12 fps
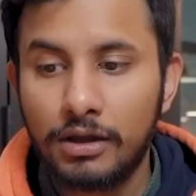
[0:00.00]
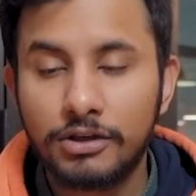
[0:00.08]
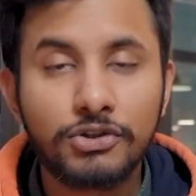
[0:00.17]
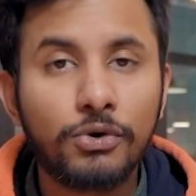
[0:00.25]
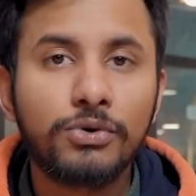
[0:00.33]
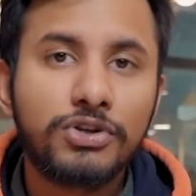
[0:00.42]

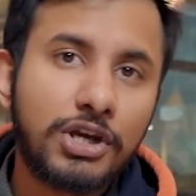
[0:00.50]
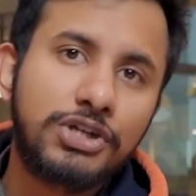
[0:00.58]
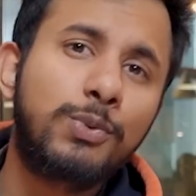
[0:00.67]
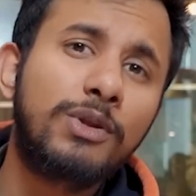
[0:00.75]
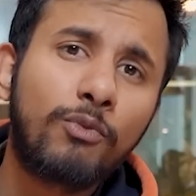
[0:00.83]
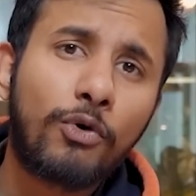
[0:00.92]
So
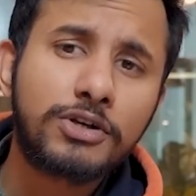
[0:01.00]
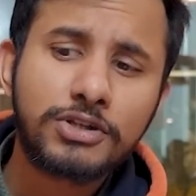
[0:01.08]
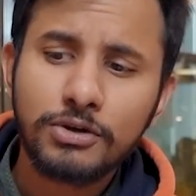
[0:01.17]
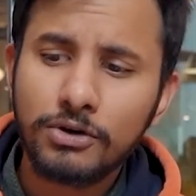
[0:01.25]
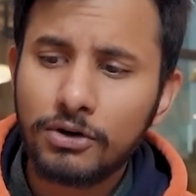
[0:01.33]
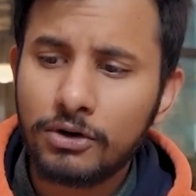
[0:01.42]
Yashwant
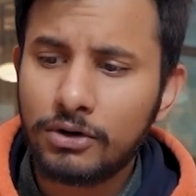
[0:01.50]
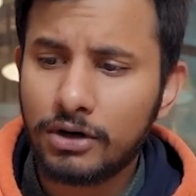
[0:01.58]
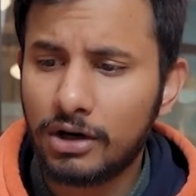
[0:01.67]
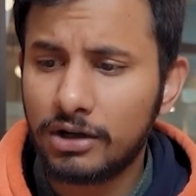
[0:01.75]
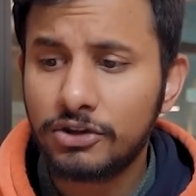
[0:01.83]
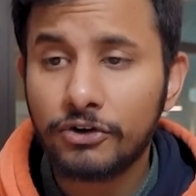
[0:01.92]
wants to
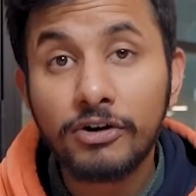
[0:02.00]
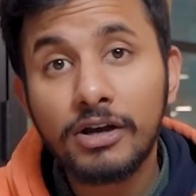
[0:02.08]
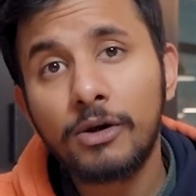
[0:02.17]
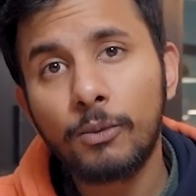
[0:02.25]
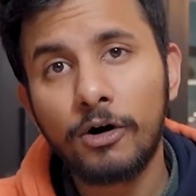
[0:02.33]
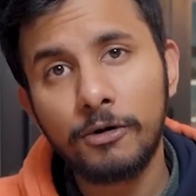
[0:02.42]
know the
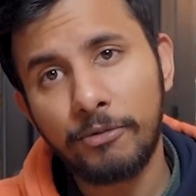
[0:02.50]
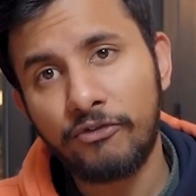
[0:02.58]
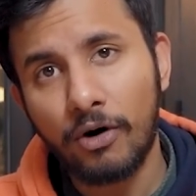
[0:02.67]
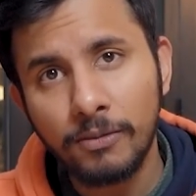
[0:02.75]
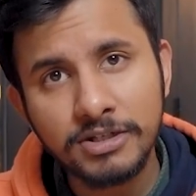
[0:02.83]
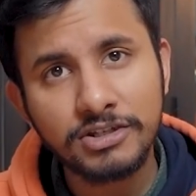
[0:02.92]
real world
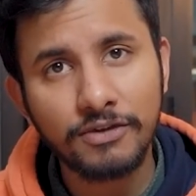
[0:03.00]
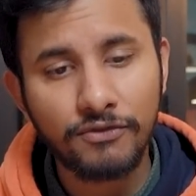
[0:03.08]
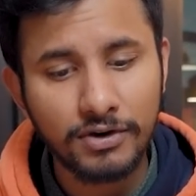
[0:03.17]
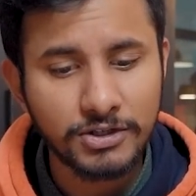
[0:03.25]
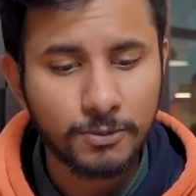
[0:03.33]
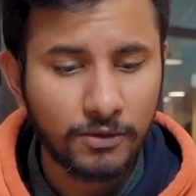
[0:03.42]
performance
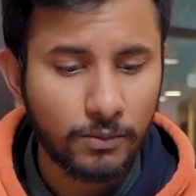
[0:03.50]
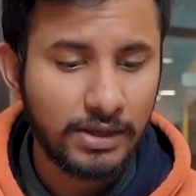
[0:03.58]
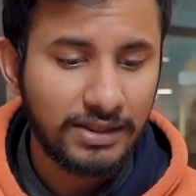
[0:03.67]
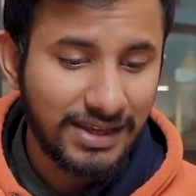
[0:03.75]
difference between